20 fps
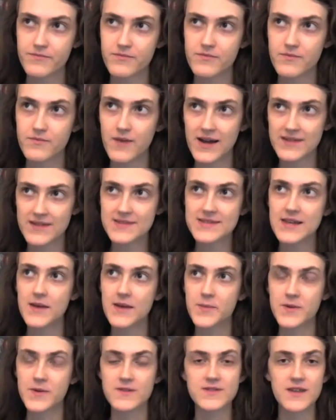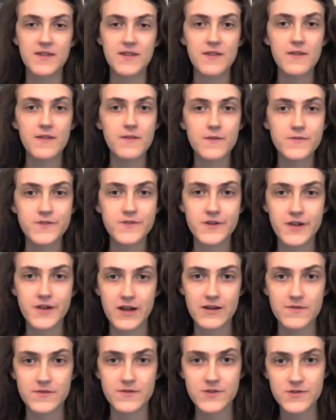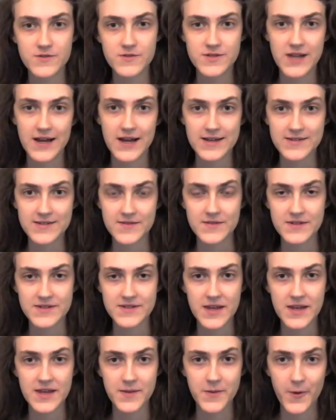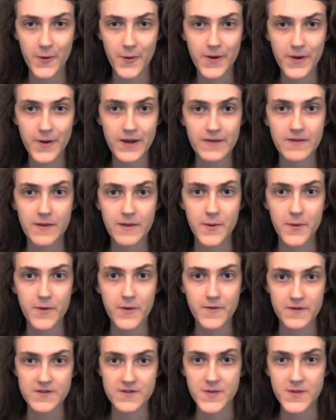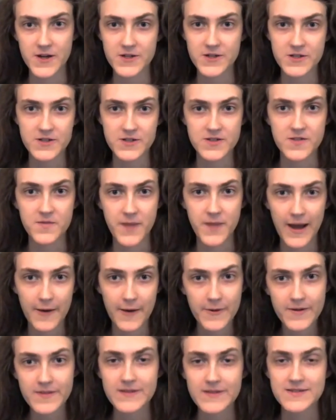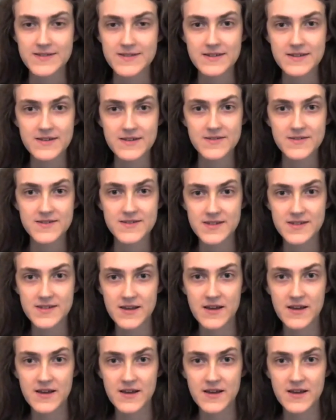mindset, because I think those are kind of two sides of the same coin. They're both expressions of powerlessness.